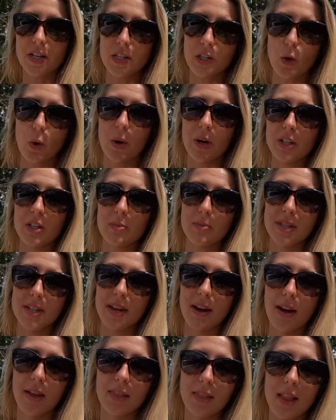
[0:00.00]
is going to
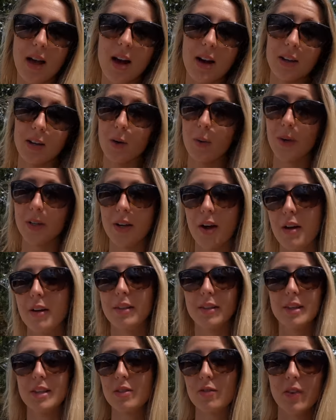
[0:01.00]
be a lot going on
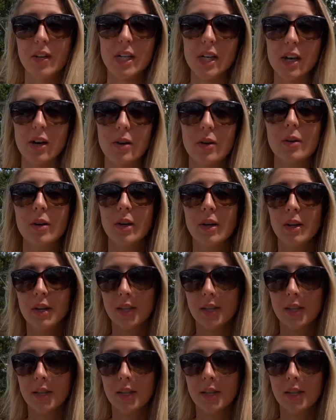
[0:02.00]
in this video.